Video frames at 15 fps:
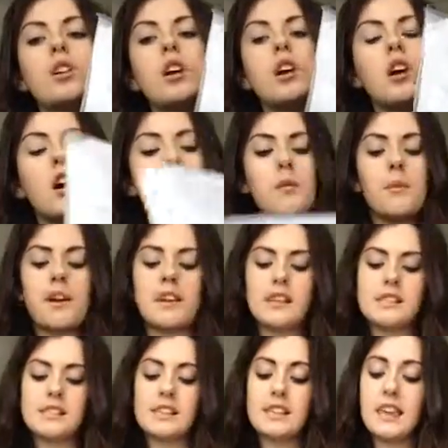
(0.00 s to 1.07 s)

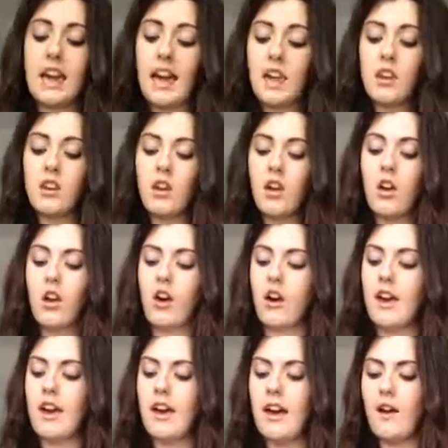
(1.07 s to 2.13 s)
As again,
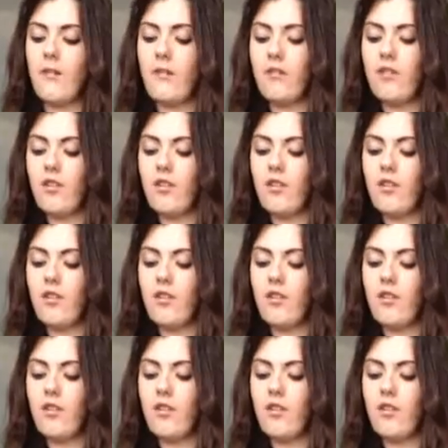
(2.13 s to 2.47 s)
I have